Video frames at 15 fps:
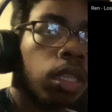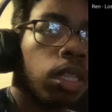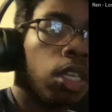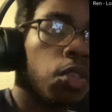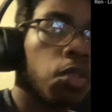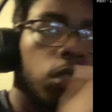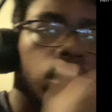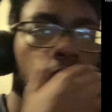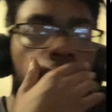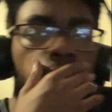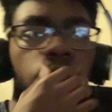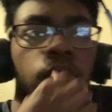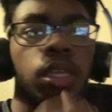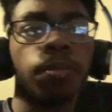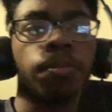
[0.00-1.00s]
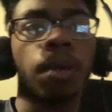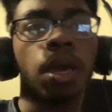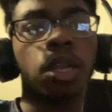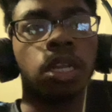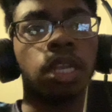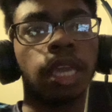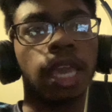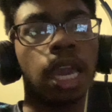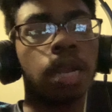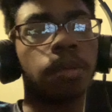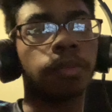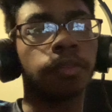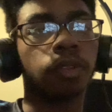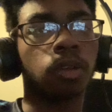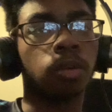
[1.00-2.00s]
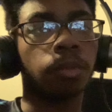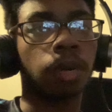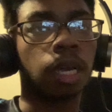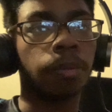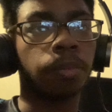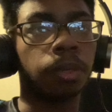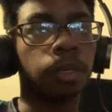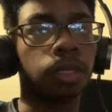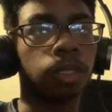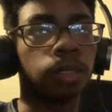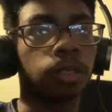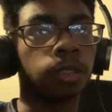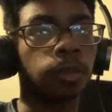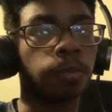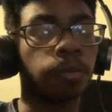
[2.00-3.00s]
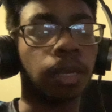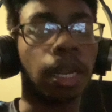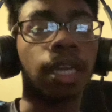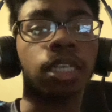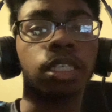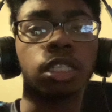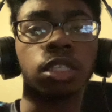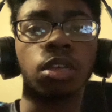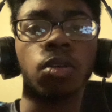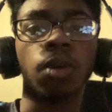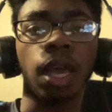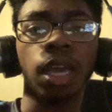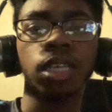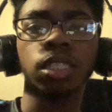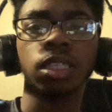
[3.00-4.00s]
This was definitely better than Animal Flow, in my opinion but I can still I can